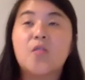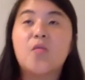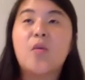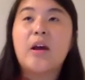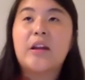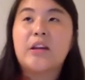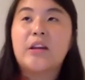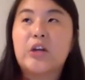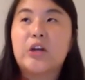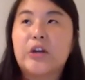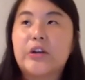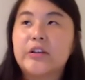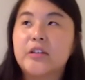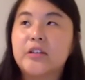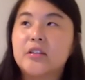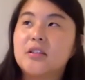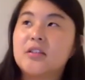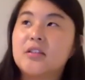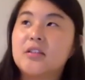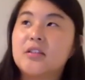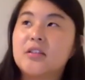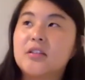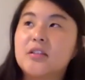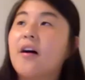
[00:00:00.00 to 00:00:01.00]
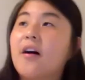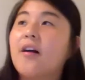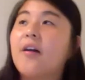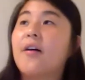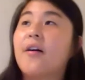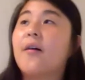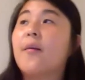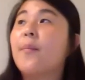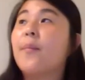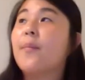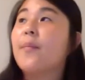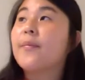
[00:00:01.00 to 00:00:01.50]
The wet nurse
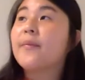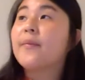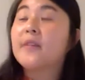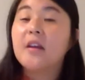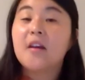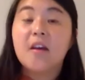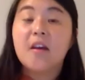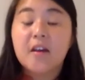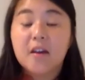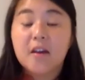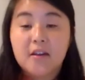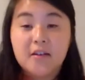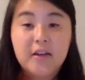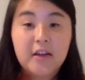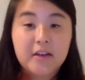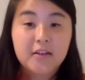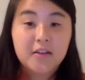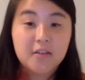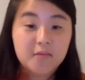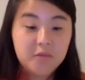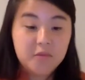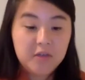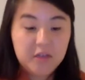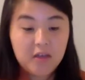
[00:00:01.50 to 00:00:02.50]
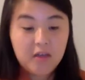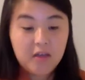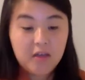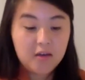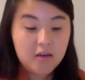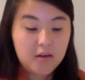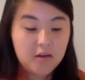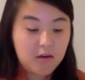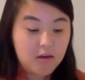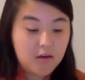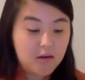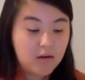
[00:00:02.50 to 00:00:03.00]
connected
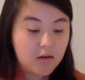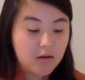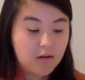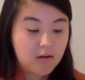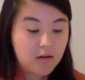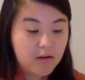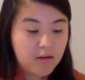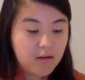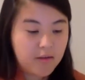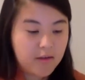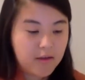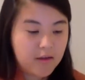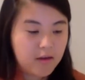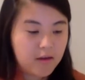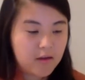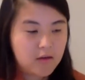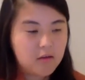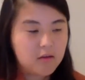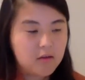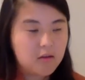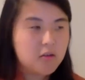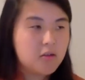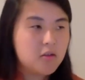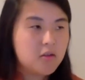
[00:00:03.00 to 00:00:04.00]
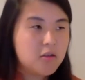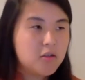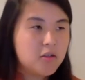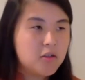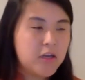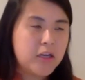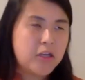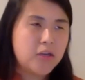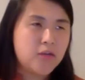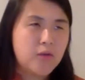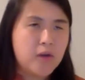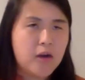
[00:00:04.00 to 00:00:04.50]
me, I think in
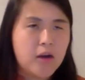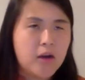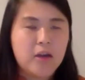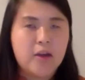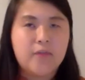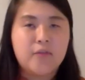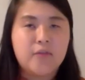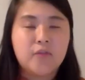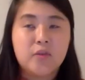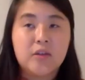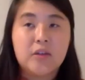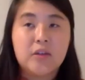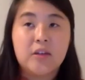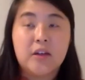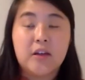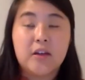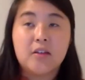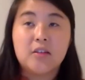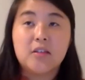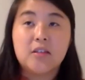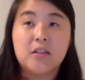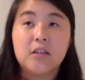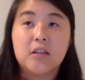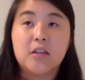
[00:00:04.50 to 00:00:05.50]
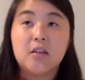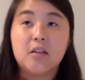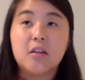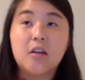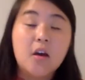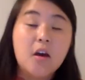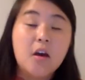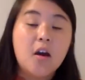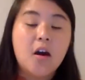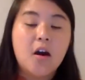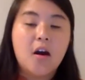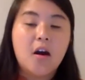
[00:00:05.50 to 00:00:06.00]
January of
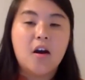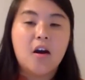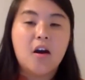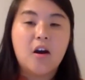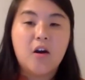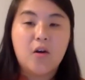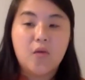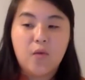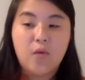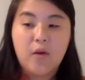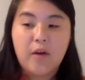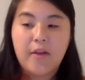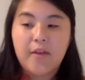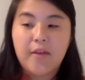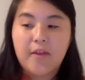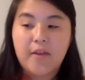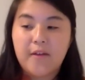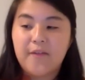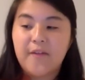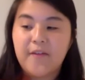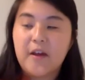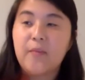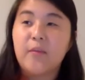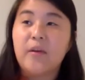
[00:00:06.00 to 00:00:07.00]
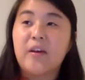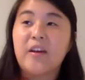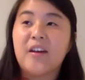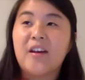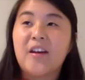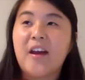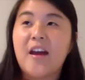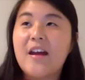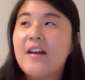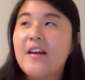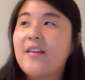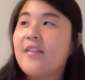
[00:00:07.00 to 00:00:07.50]
2019, with a
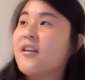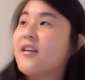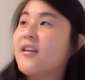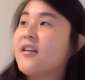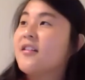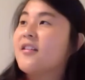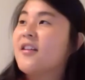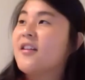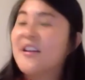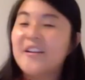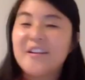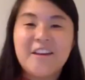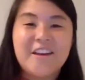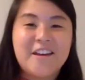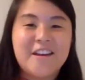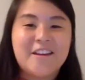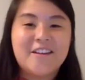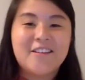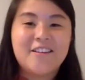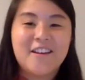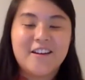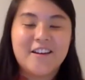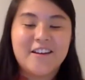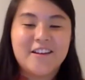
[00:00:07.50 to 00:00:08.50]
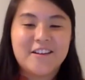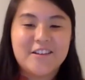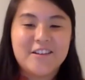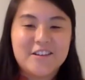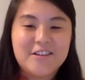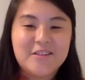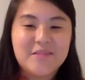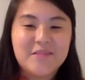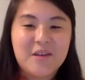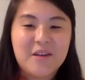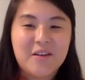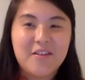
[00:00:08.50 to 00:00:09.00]
family. And then again, I get
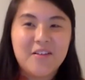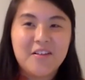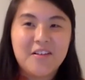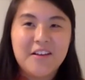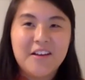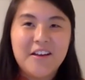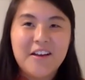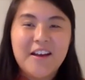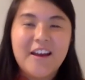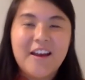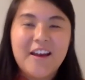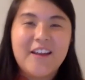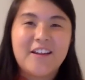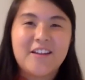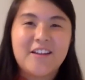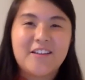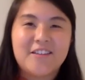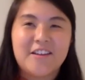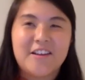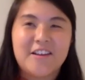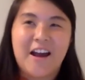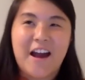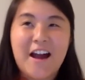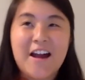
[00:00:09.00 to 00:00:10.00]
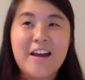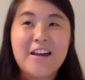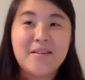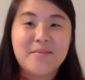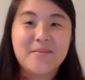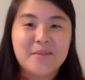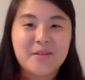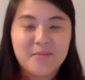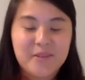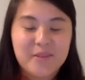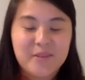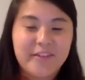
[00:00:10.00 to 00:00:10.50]
an email and it's like, I
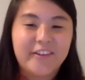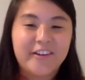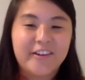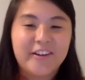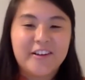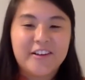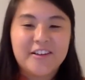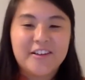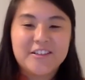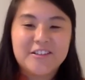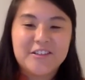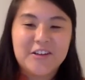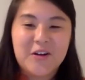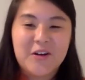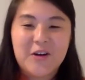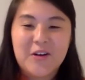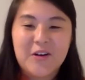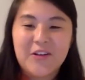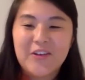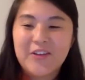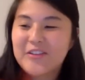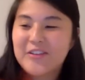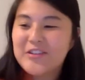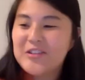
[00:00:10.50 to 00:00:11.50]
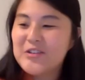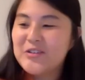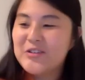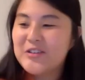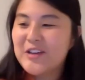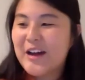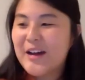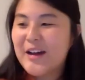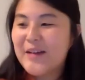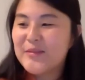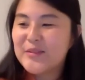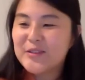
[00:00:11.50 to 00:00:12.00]
am your brother. So 2
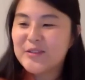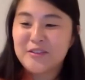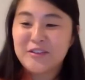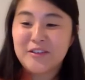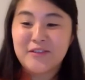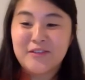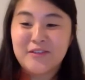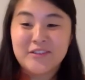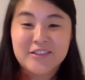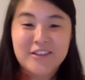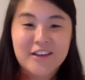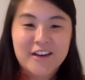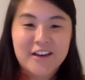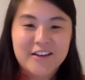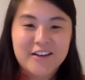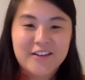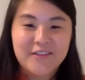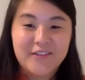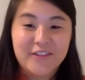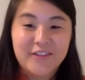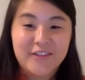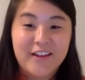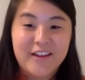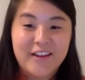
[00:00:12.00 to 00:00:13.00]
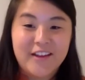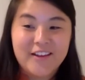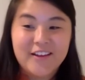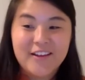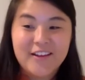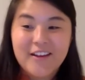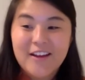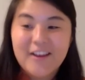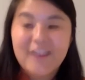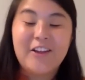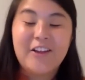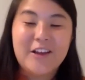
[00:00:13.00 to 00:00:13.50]
times where it was kind of like
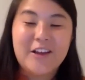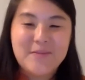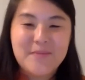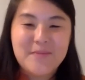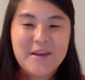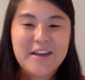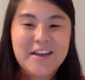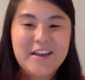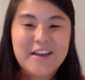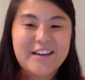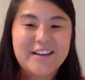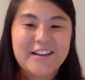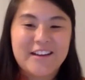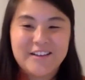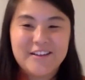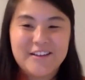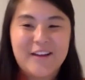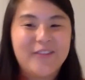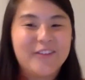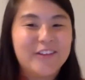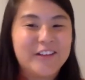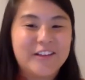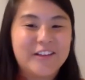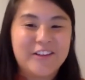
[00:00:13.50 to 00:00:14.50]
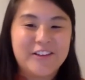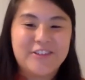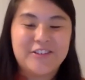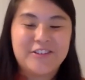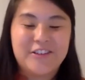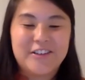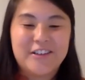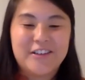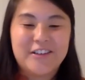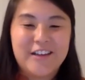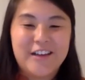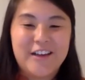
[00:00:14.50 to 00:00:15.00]
clickbait, and I definitely
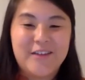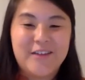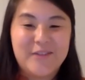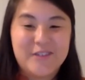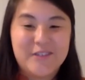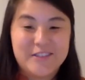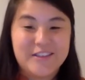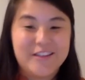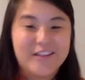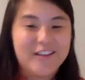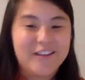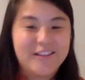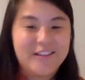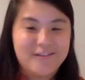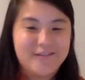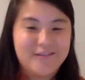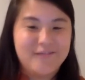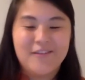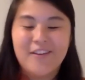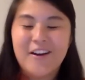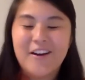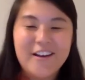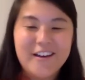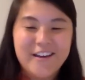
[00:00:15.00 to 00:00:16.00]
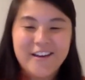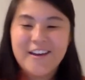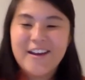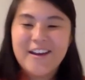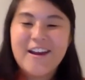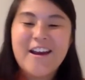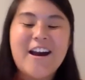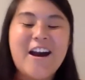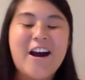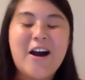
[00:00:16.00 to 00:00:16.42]
clicked on it and was like, what?